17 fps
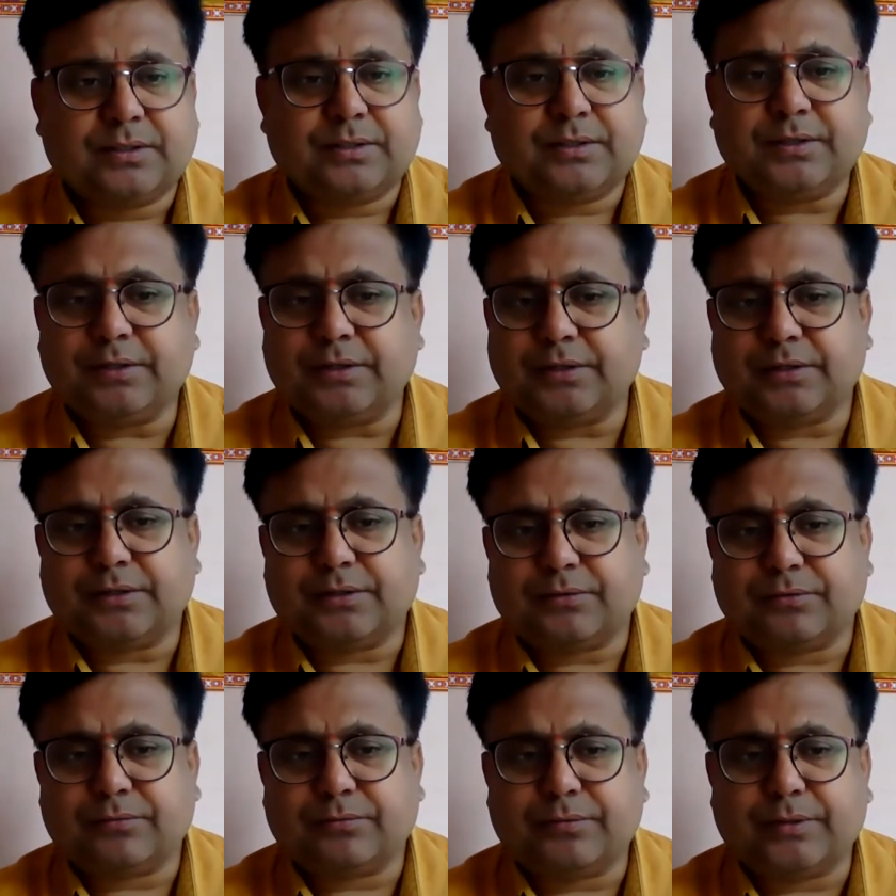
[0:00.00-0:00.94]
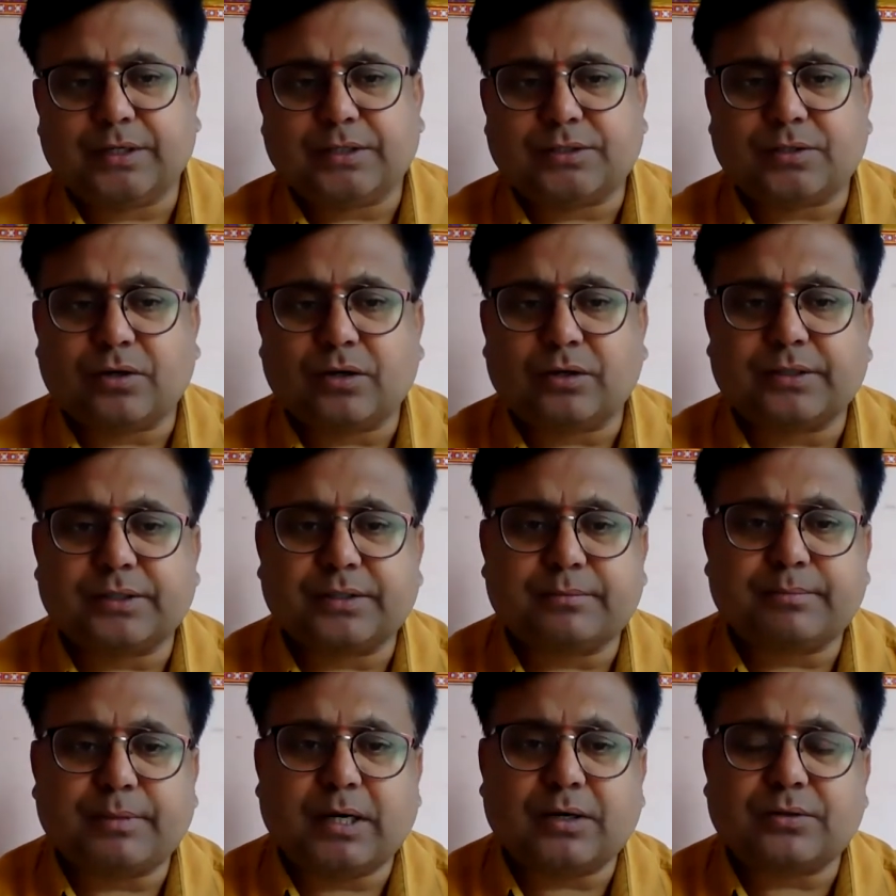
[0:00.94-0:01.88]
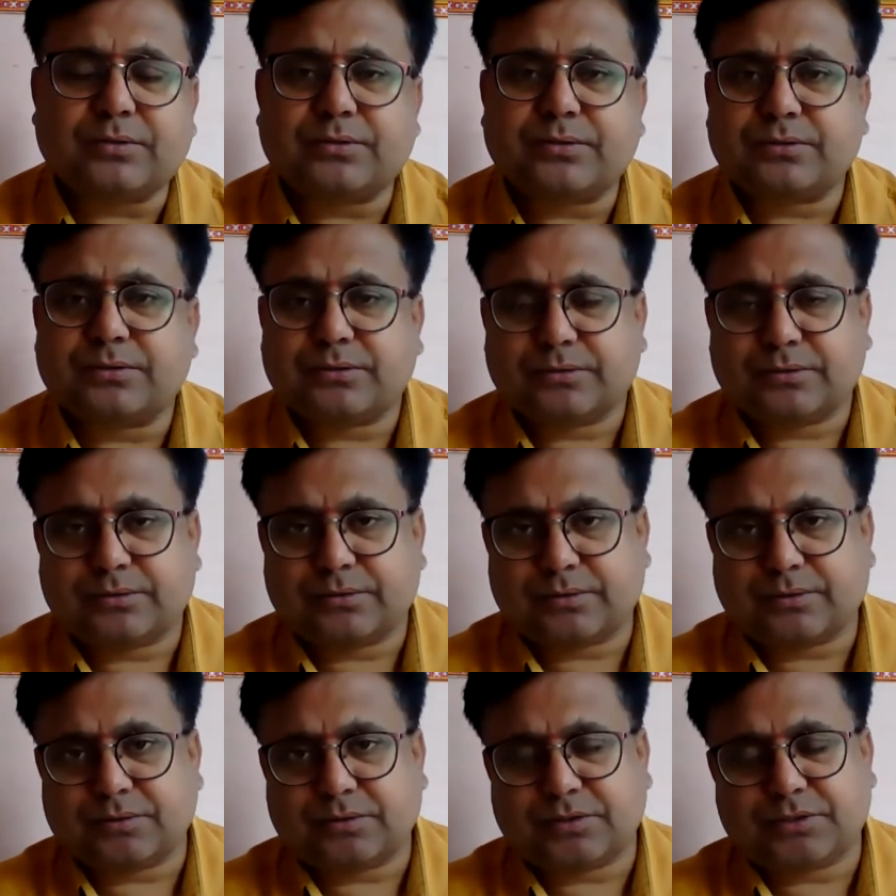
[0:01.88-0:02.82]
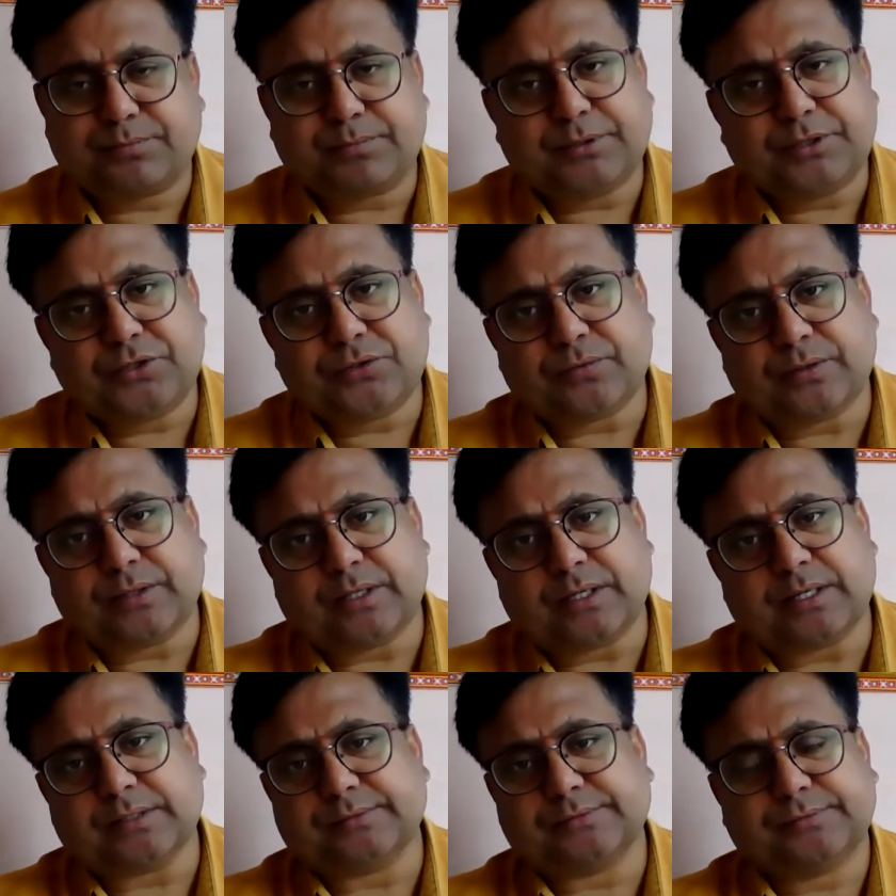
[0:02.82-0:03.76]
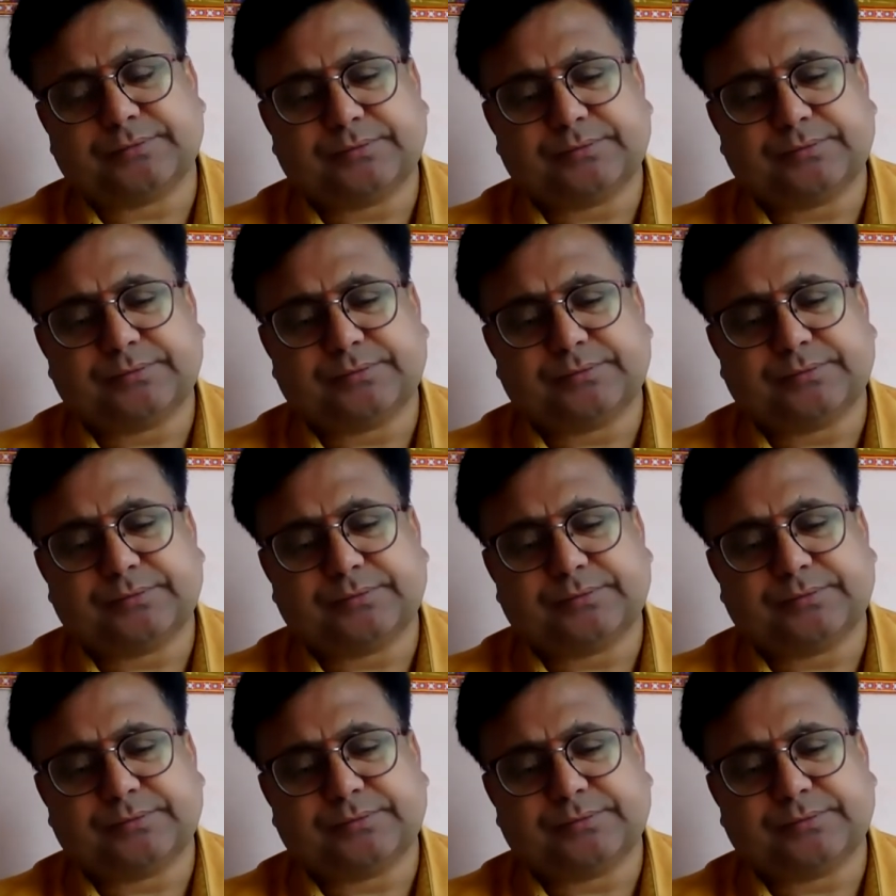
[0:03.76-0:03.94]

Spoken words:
Here we are talking about the spiritual love.